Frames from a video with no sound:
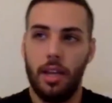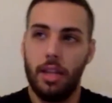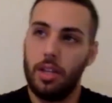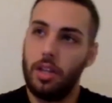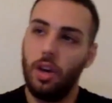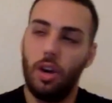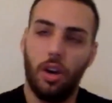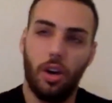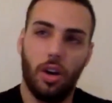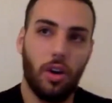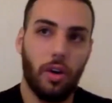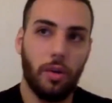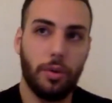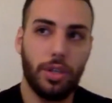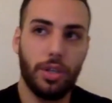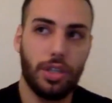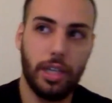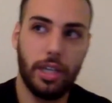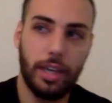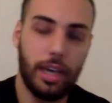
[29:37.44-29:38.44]
Oh,
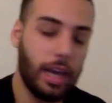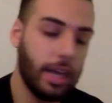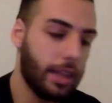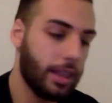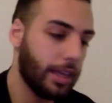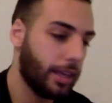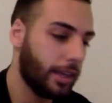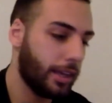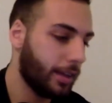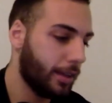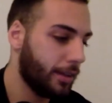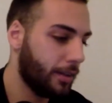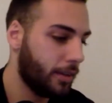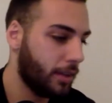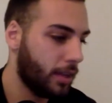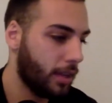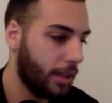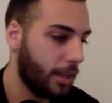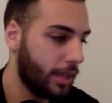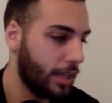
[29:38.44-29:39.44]
obviously, I think
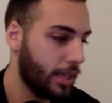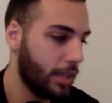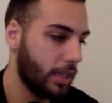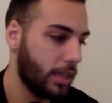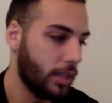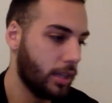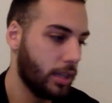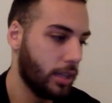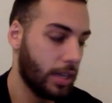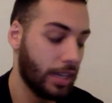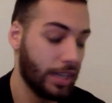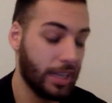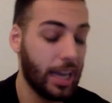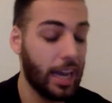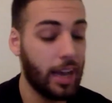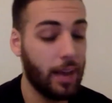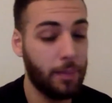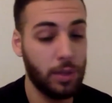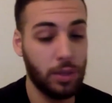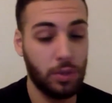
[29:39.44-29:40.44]

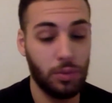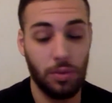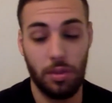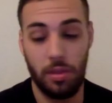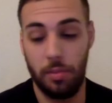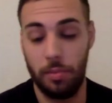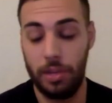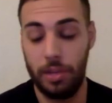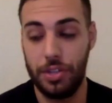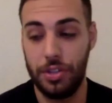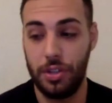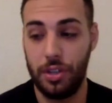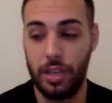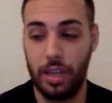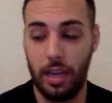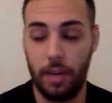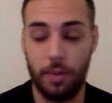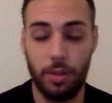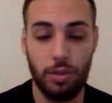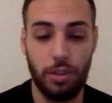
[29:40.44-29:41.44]
that happens with the mission,
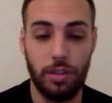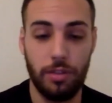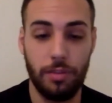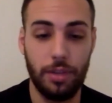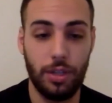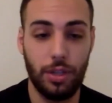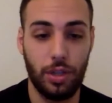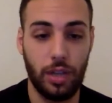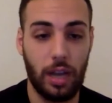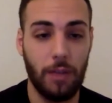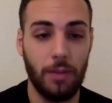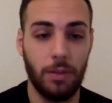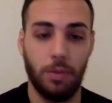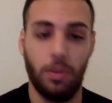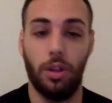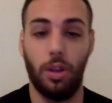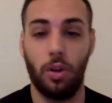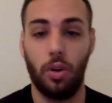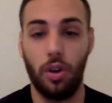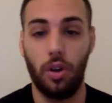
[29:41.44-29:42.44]
that happens with the vision, happens
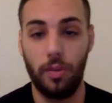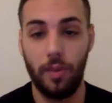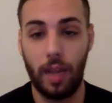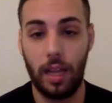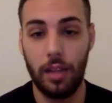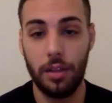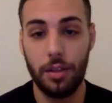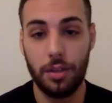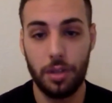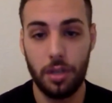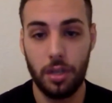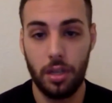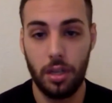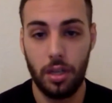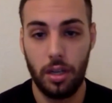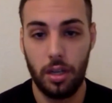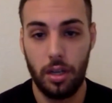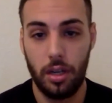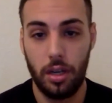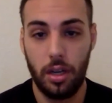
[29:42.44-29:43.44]
with the core values,
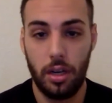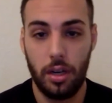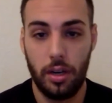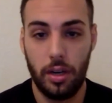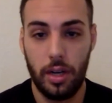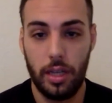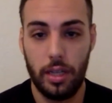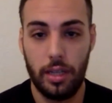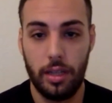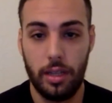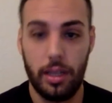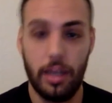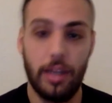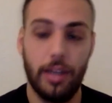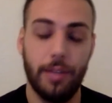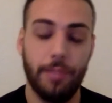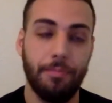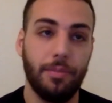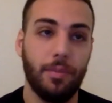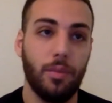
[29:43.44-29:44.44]
right?
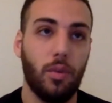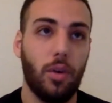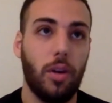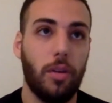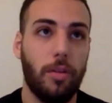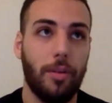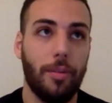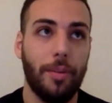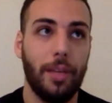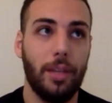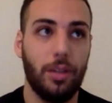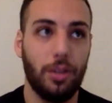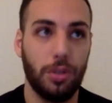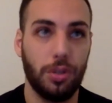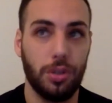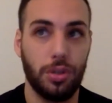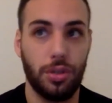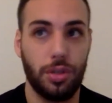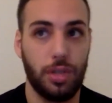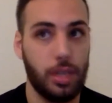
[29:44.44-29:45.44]
Um, one of my mentors
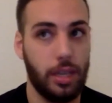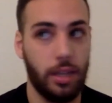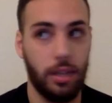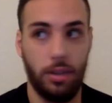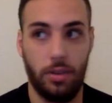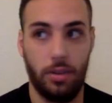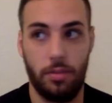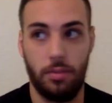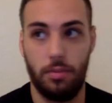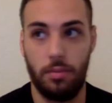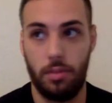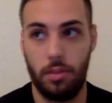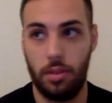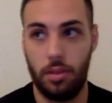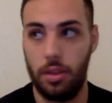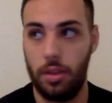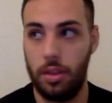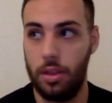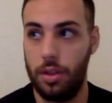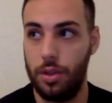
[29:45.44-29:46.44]
used to say,
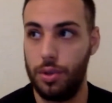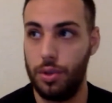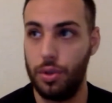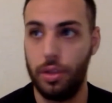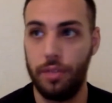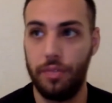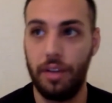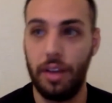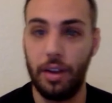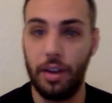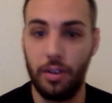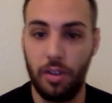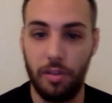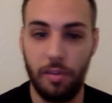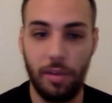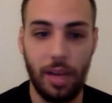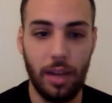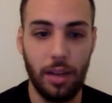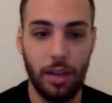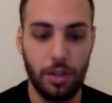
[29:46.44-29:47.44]
you should define core
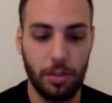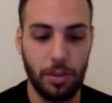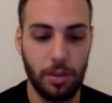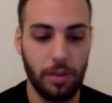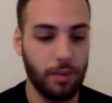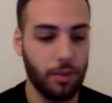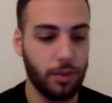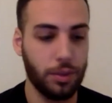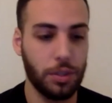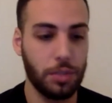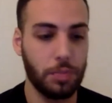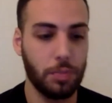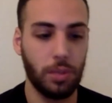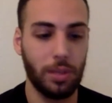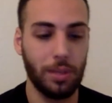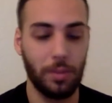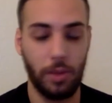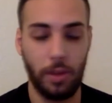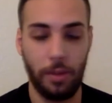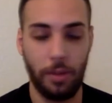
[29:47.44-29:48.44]
values, but if you just put
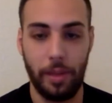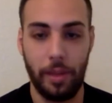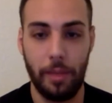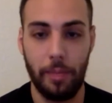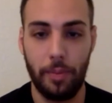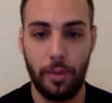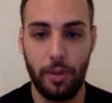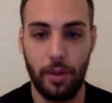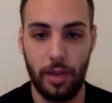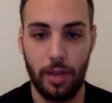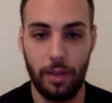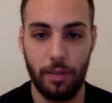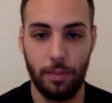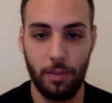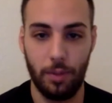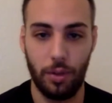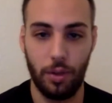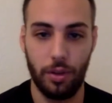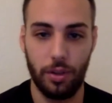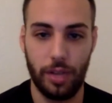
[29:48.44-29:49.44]
them on a paper and leave
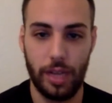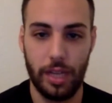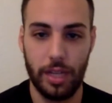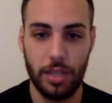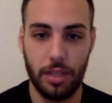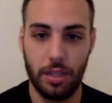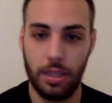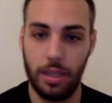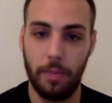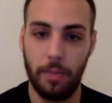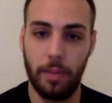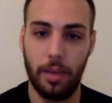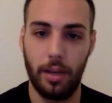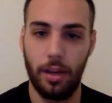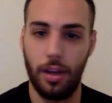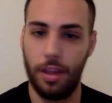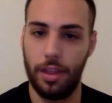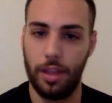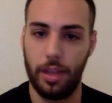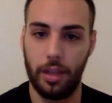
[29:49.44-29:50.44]
them on your desk, they mean
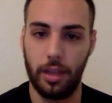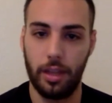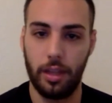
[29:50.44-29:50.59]
nothing.